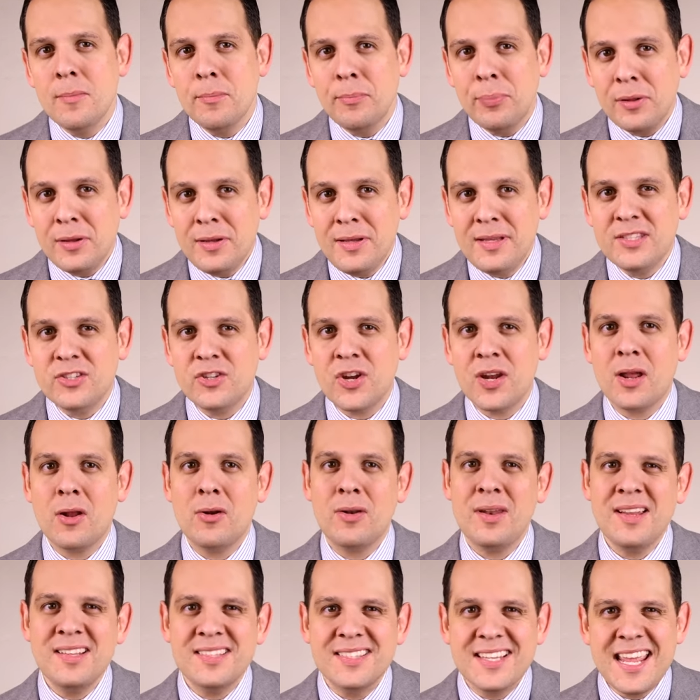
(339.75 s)
please check
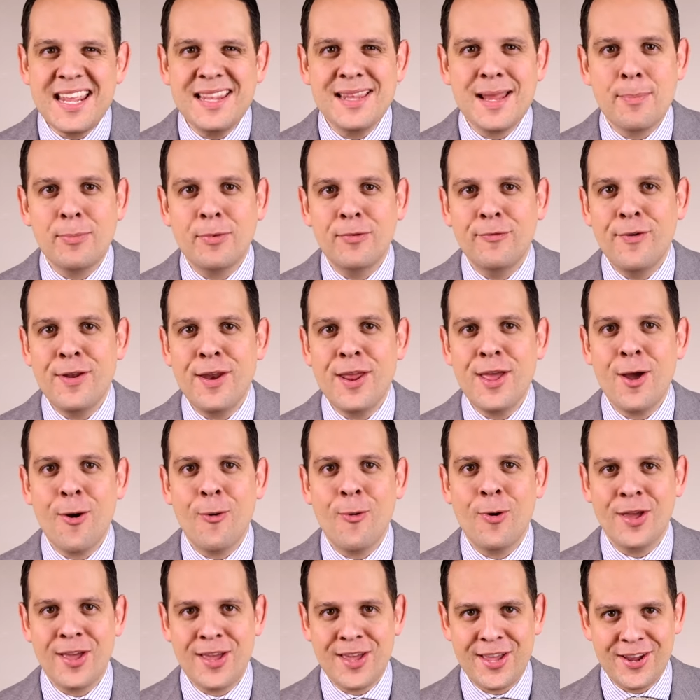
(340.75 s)
out this in-depth
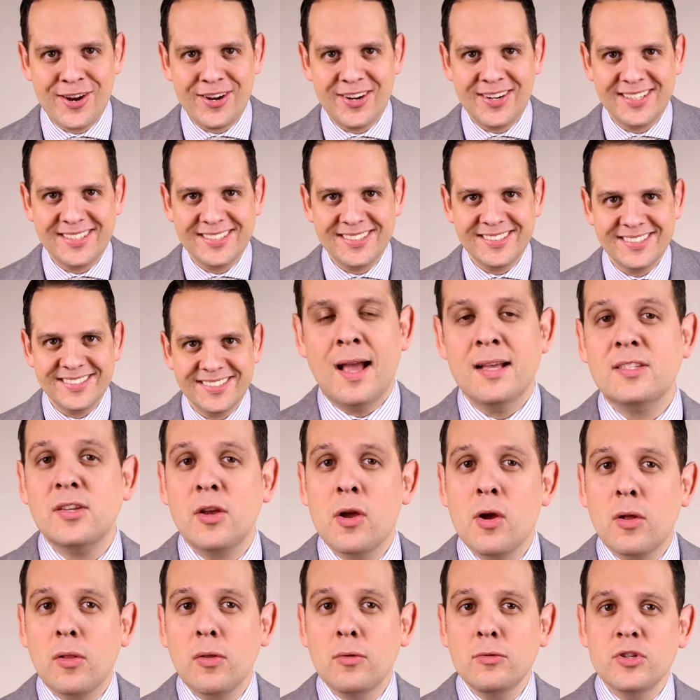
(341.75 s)
video here. As a
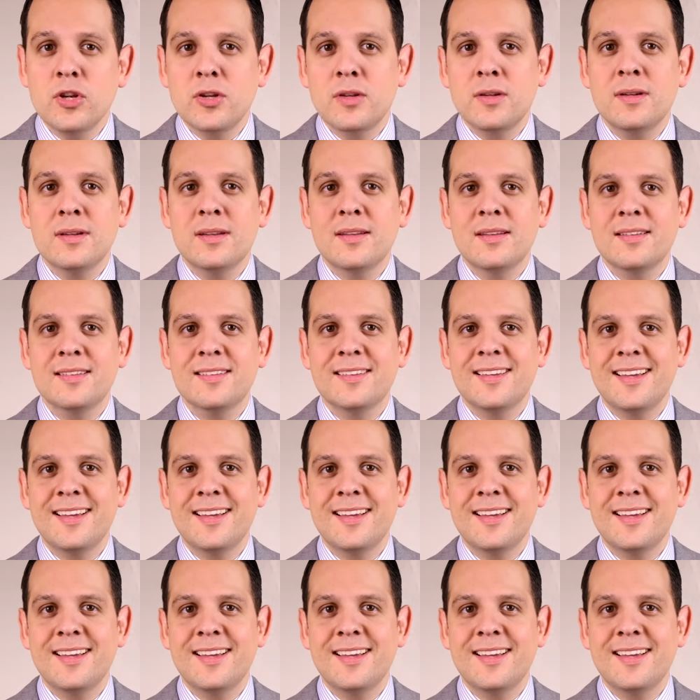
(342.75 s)
conclusion,